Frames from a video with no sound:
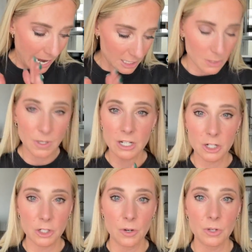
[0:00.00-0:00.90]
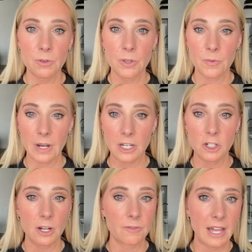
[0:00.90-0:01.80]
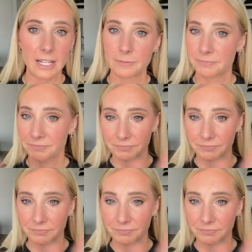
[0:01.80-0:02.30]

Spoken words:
I just wanted to show you the range of like,